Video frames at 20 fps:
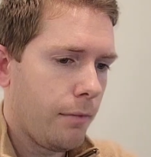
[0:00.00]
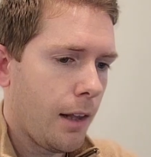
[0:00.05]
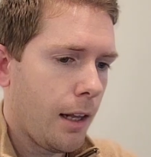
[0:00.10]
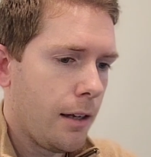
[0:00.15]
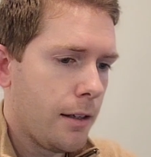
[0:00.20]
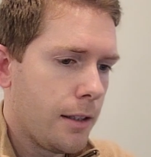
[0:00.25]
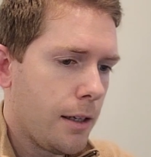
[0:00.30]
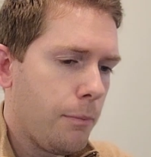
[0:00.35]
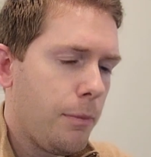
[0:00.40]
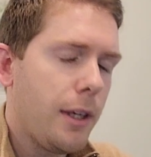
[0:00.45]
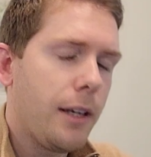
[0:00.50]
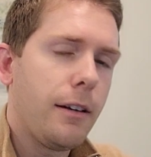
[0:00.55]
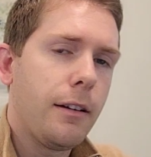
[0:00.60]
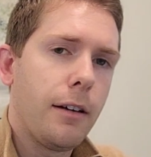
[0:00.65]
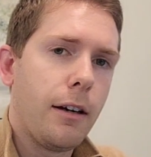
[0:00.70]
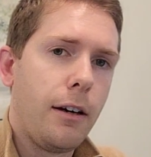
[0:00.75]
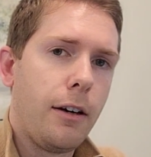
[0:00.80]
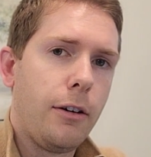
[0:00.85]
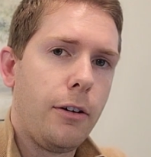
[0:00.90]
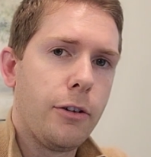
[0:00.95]
Something
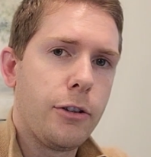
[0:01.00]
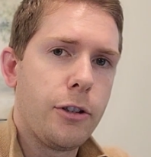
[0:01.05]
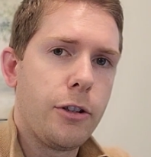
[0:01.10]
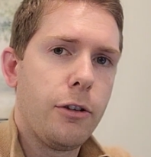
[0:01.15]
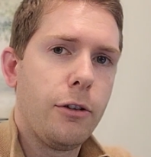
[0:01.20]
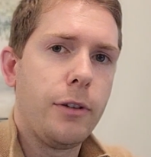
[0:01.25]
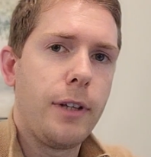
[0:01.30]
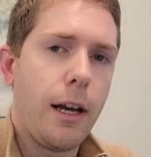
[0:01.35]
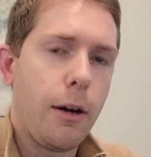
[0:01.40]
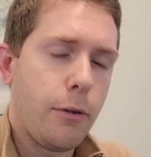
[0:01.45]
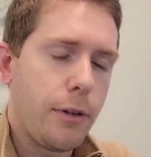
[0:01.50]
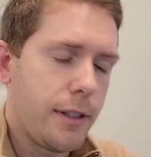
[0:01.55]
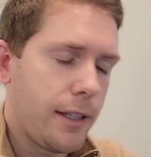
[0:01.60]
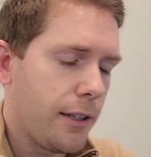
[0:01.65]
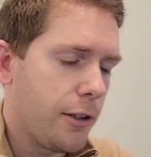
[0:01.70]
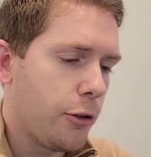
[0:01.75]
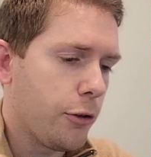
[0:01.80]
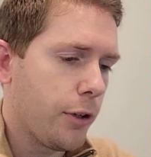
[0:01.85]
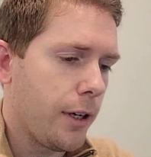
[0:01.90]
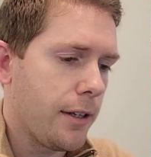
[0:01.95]
also that was
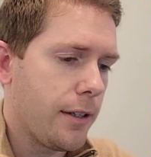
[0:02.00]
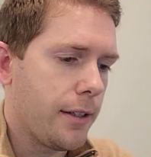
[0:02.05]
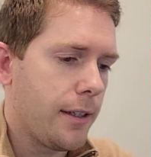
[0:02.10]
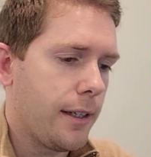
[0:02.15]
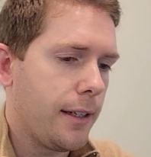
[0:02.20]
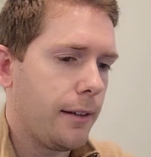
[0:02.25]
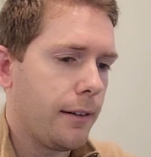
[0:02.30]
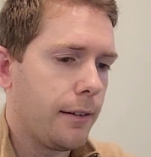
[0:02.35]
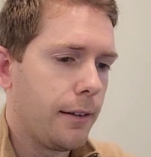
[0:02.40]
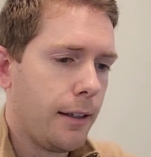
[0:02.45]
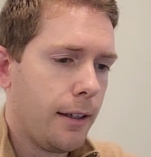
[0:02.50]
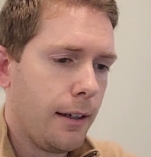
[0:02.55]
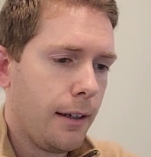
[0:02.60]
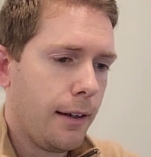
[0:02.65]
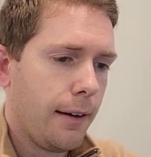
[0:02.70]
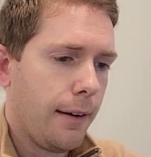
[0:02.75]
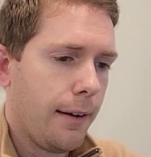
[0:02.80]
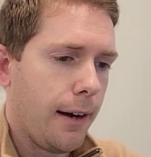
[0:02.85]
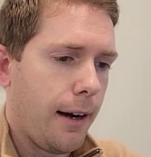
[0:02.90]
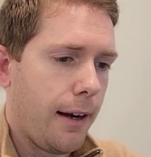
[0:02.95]
interesting,
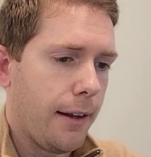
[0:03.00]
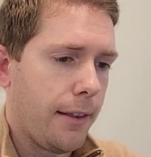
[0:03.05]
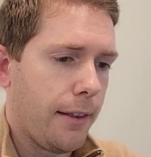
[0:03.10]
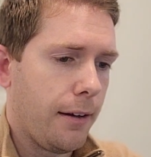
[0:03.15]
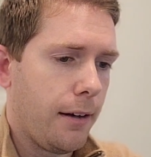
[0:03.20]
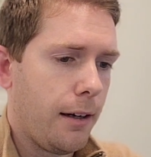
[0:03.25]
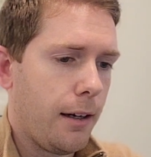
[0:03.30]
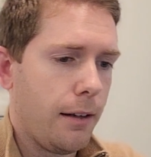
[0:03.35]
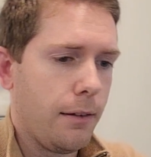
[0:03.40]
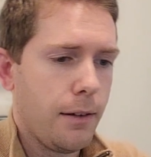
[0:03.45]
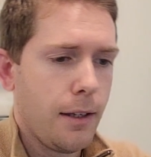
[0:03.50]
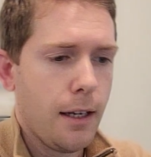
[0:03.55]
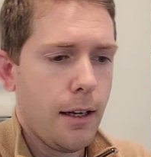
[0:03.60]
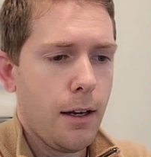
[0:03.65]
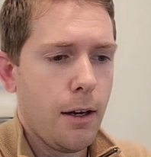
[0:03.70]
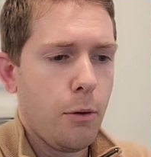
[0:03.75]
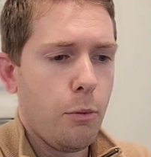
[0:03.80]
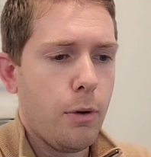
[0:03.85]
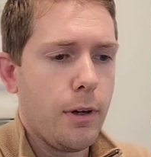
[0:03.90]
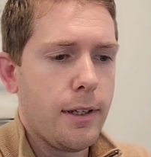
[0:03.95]
I thought,
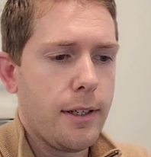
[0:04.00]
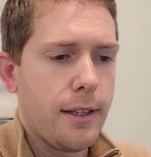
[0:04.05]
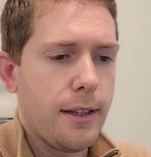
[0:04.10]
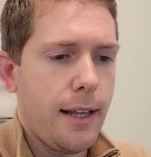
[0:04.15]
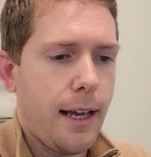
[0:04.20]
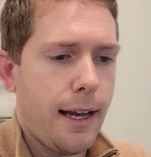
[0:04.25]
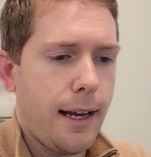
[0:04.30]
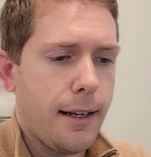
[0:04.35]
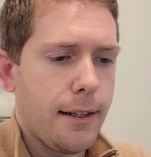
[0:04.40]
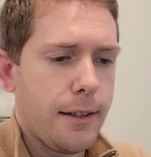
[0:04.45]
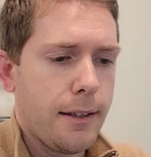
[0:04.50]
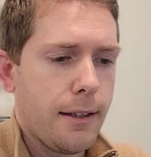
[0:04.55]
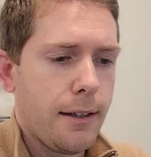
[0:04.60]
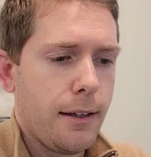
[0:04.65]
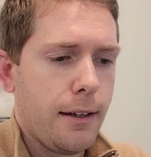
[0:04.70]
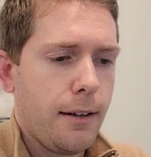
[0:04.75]
was that